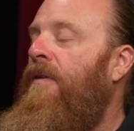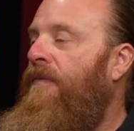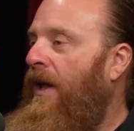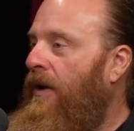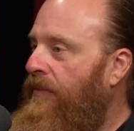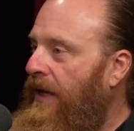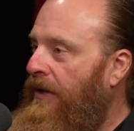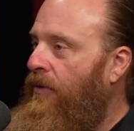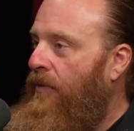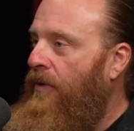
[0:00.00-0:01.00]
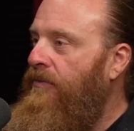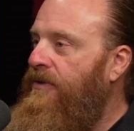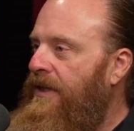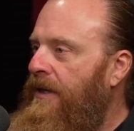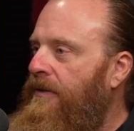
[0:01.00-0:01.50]
developed in your own
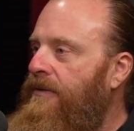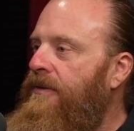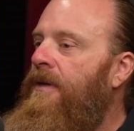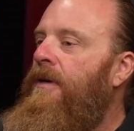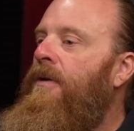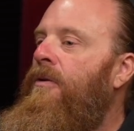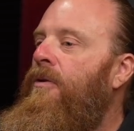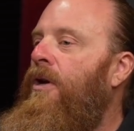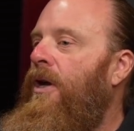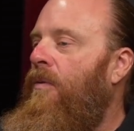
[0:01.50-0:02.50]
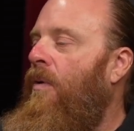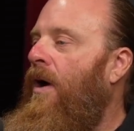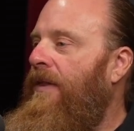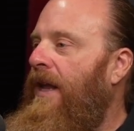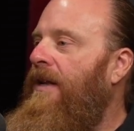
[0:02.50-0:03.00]
skills, you can
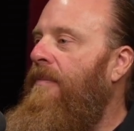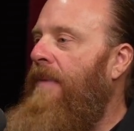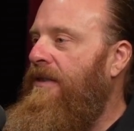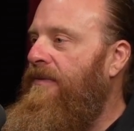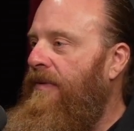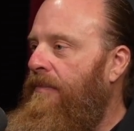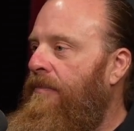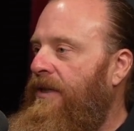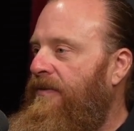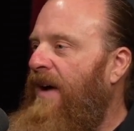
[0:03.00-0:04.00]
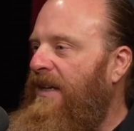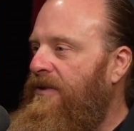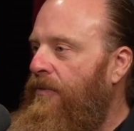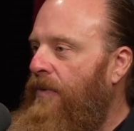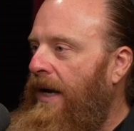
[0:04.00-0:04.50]
acquire that at a much
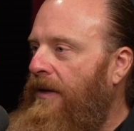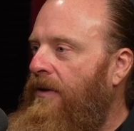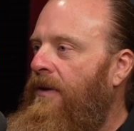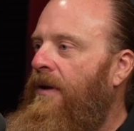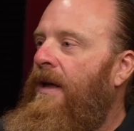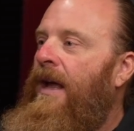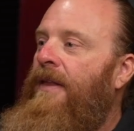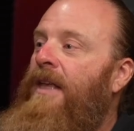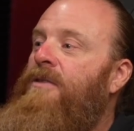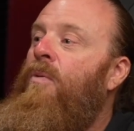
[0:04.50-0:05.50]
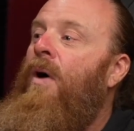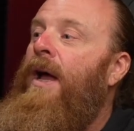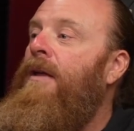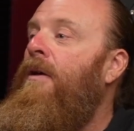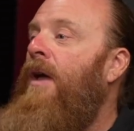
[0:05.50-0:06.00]
faster rate. And that's
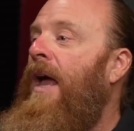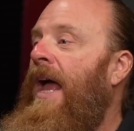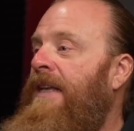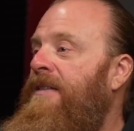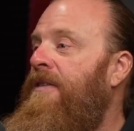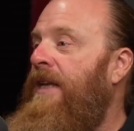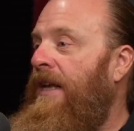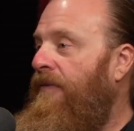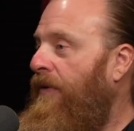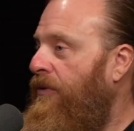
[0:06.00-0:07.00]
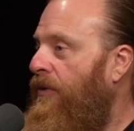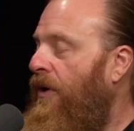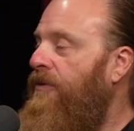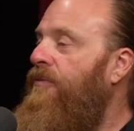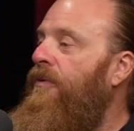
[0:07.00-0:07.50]
why, as the individual
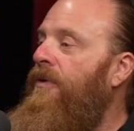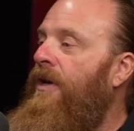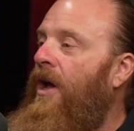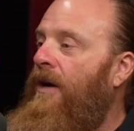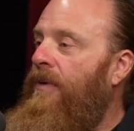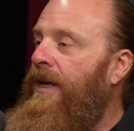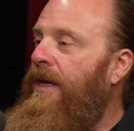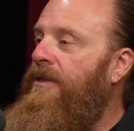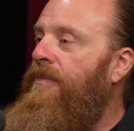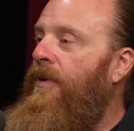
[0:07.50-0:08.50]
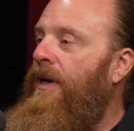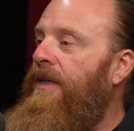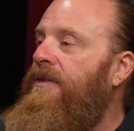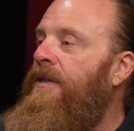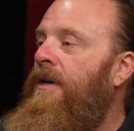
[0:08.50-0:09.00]
goes through the 9-week
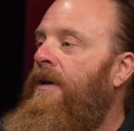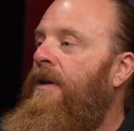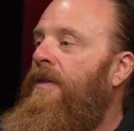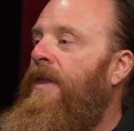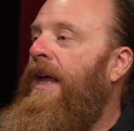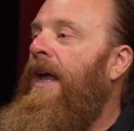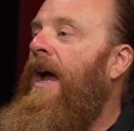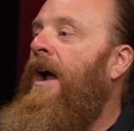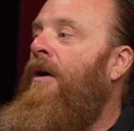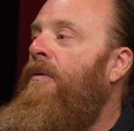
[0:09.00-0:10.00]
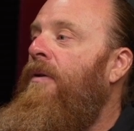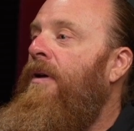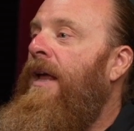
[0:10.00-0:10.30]
experience, they are